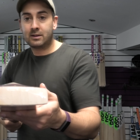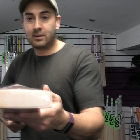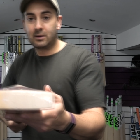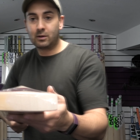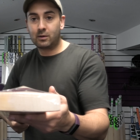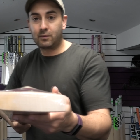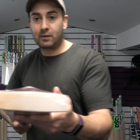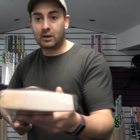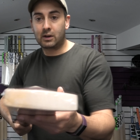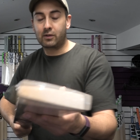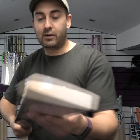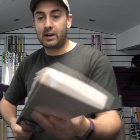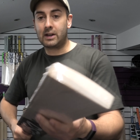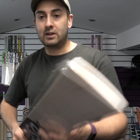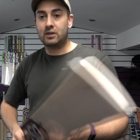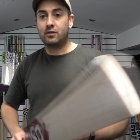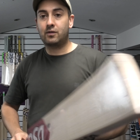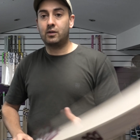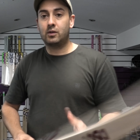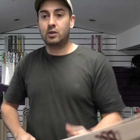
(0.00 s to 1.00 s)
lovely
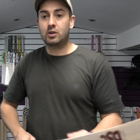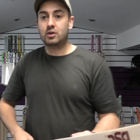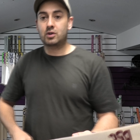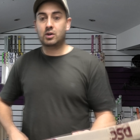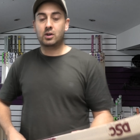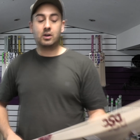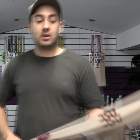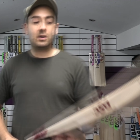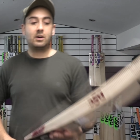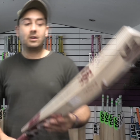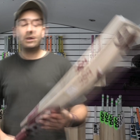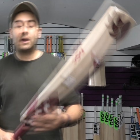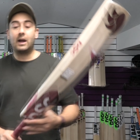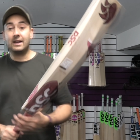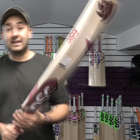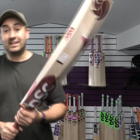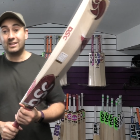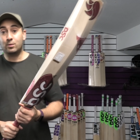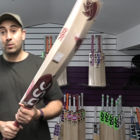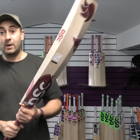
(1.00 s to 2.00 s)
grains through the toe
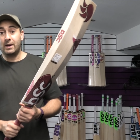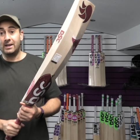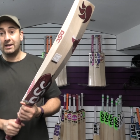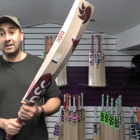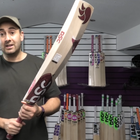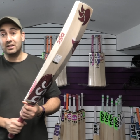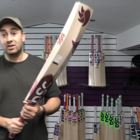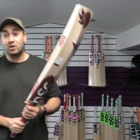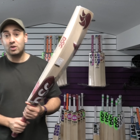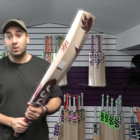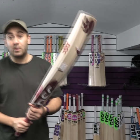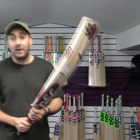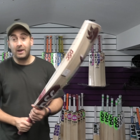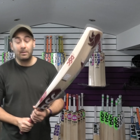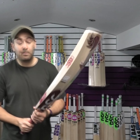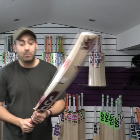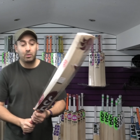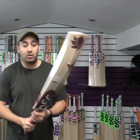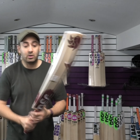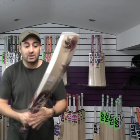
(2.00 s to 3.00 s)
and it's weighing at
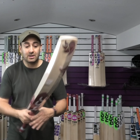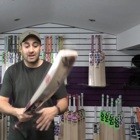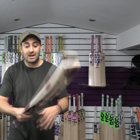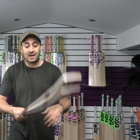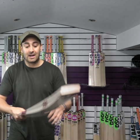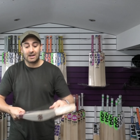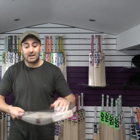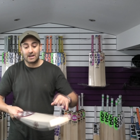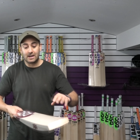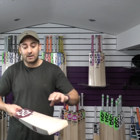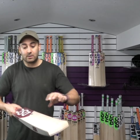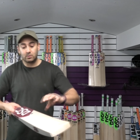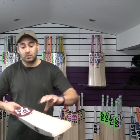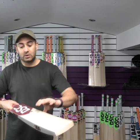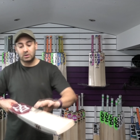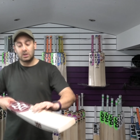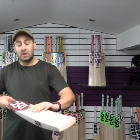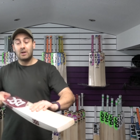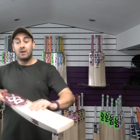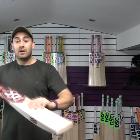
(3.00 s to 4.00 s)
28.9
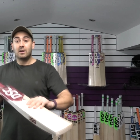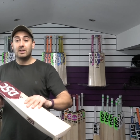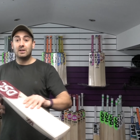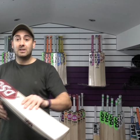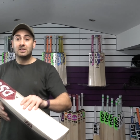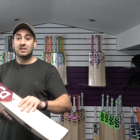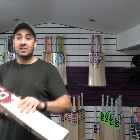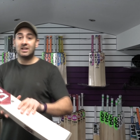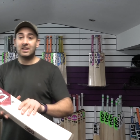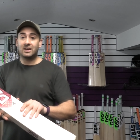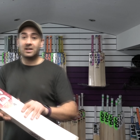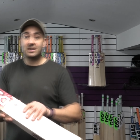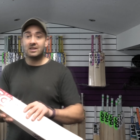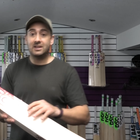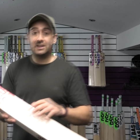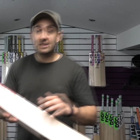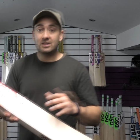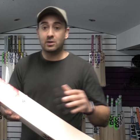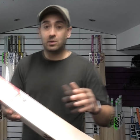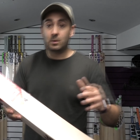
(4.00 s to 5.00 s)
ounce
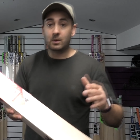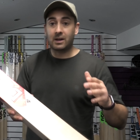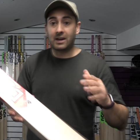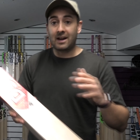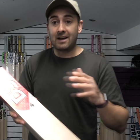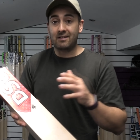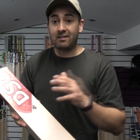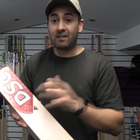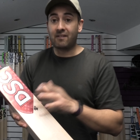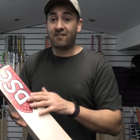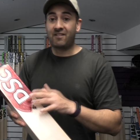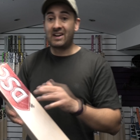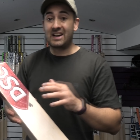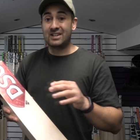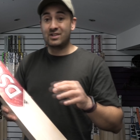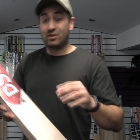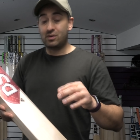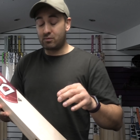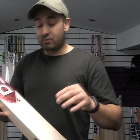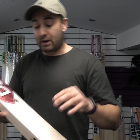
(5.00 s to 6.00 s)
taking into account the
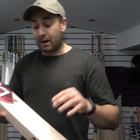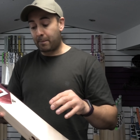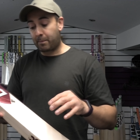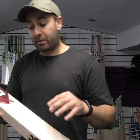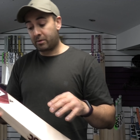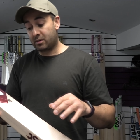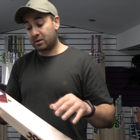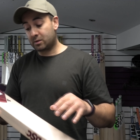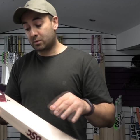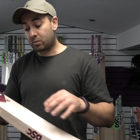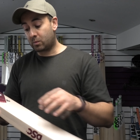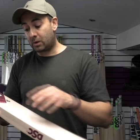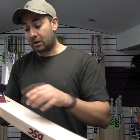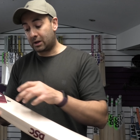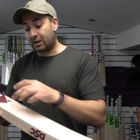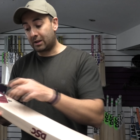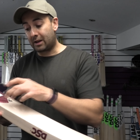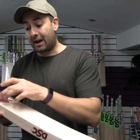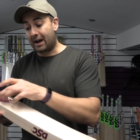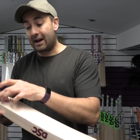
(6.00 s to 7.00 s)
battery wrapper as
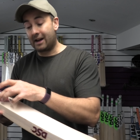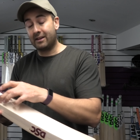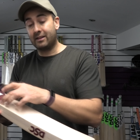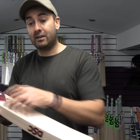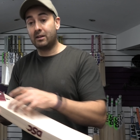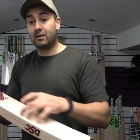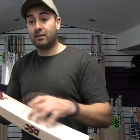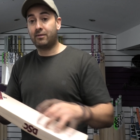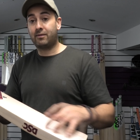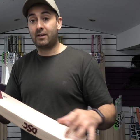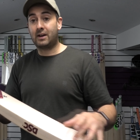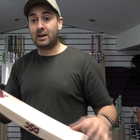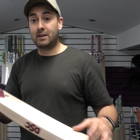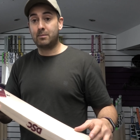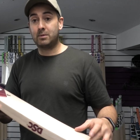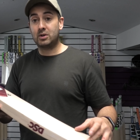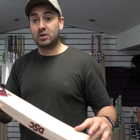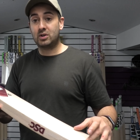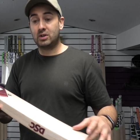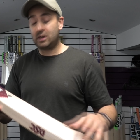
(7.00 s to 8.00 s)
well and the
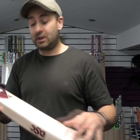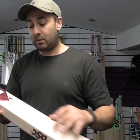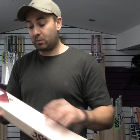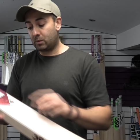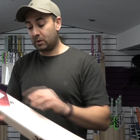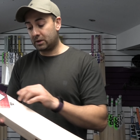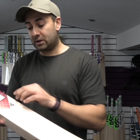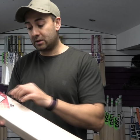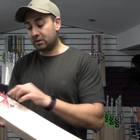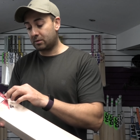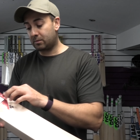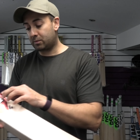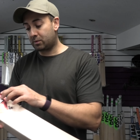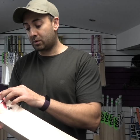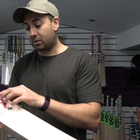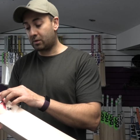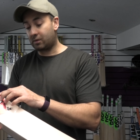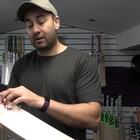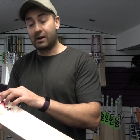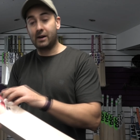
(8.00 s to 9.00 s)
fibre sheet which is up
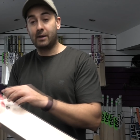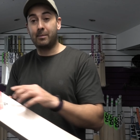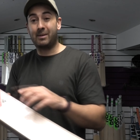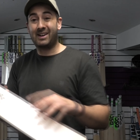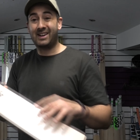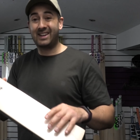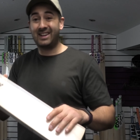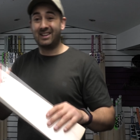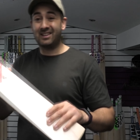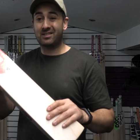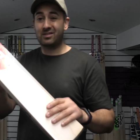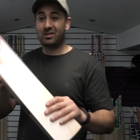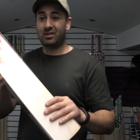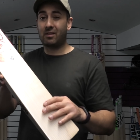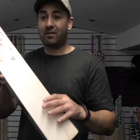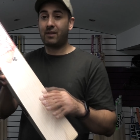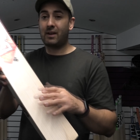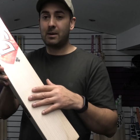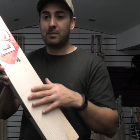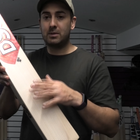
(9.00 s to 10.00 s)
to around about here so
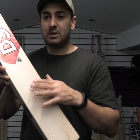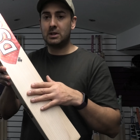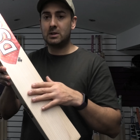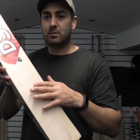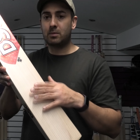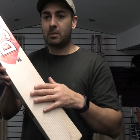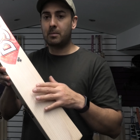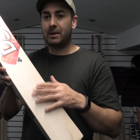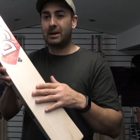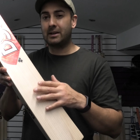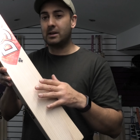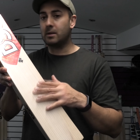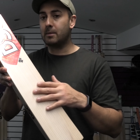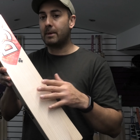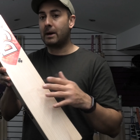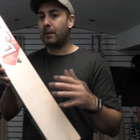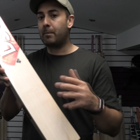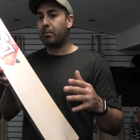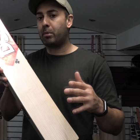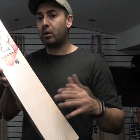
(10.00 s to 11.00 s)
the fibre sheet is probably adding
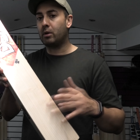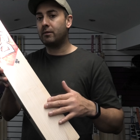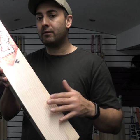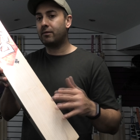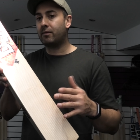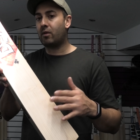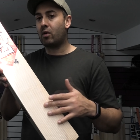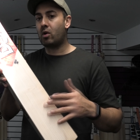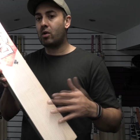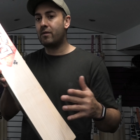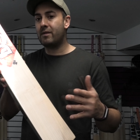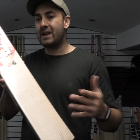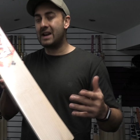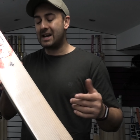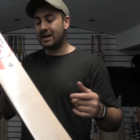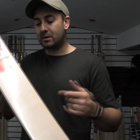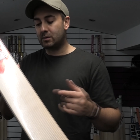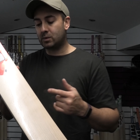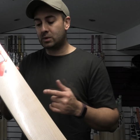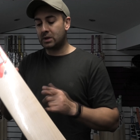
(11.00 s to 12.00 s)
about 0.4 of an
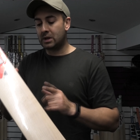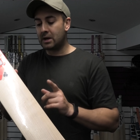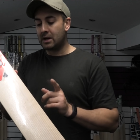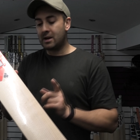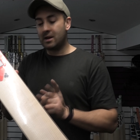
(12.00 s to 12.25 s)
ounce